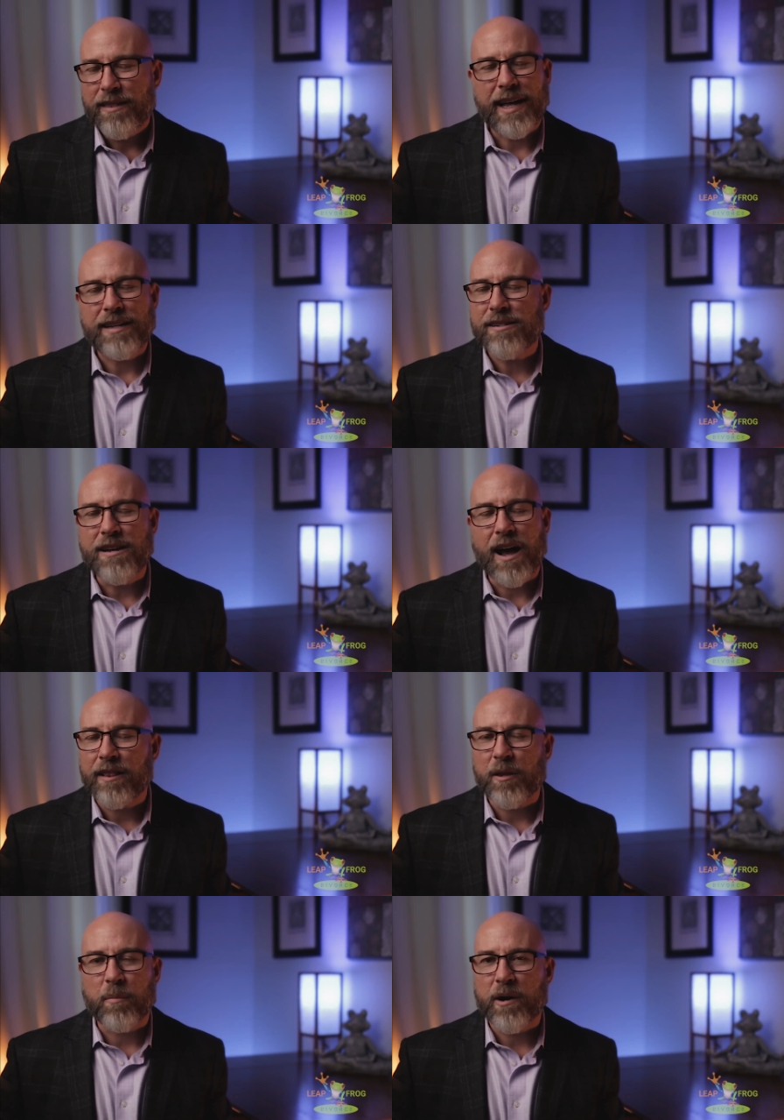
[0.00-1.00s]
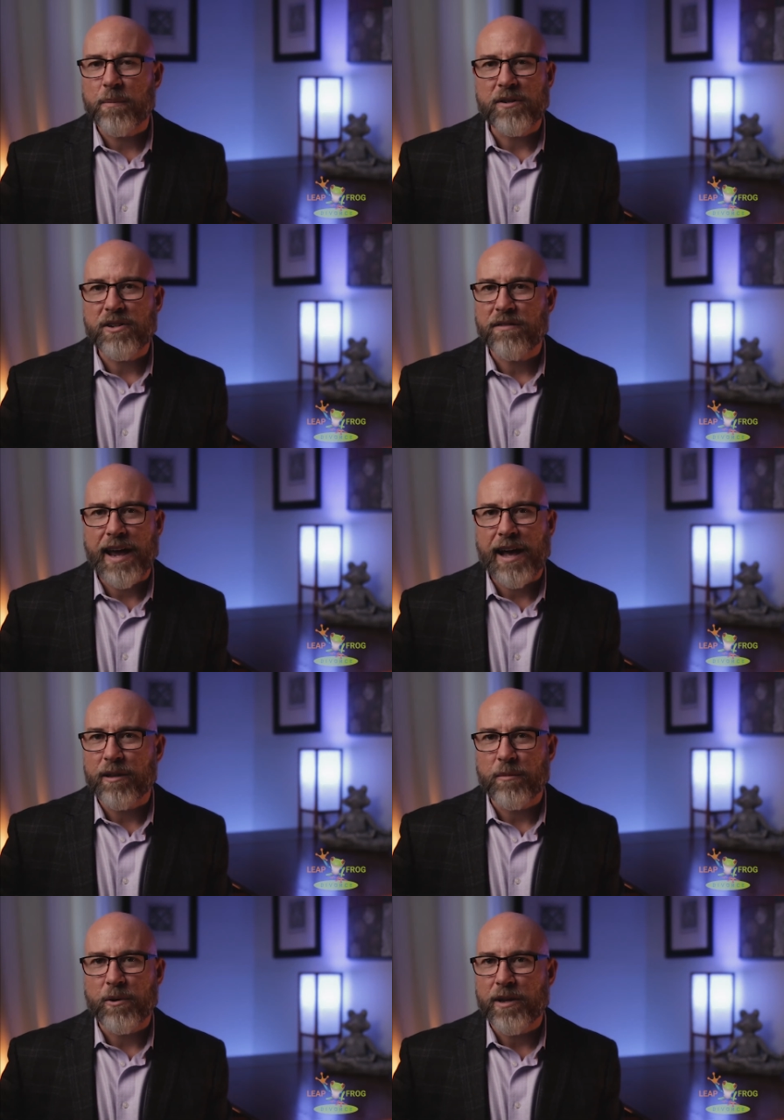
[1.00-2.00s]
That's not the purpose of
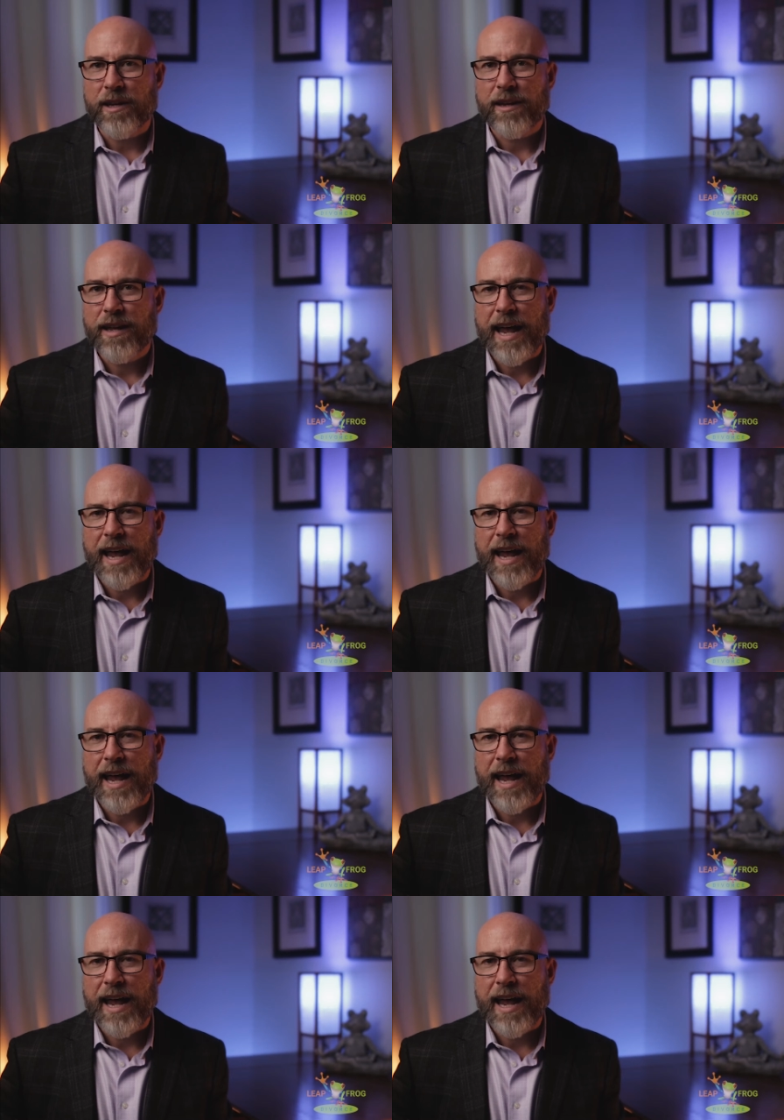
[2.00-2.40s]
alimony.